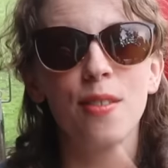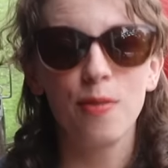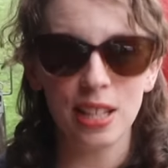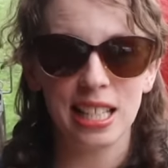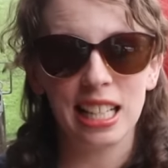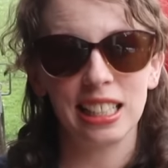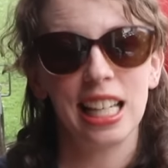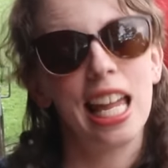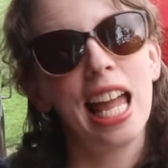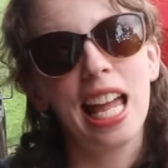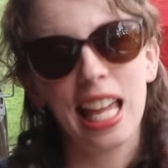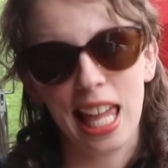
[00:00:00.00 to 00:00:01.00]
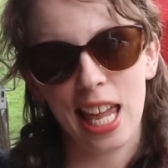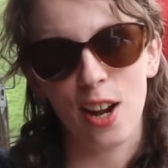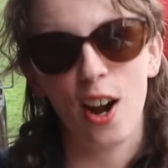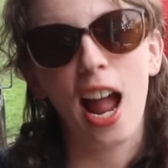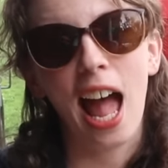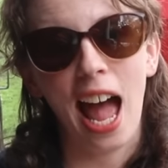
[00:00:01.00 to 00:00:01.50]
physically
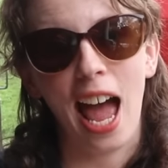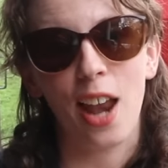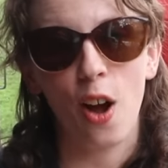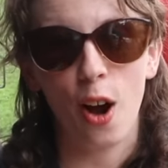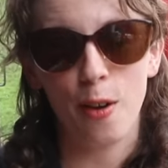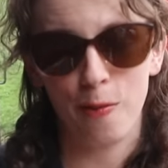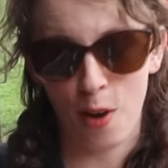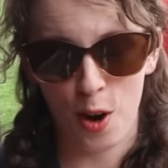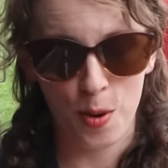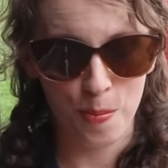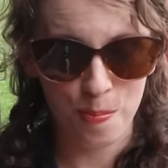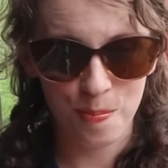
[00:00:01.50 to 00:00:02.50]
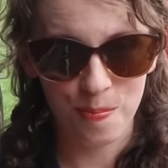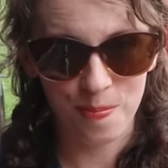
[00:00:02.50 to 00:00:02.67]
here at our farm.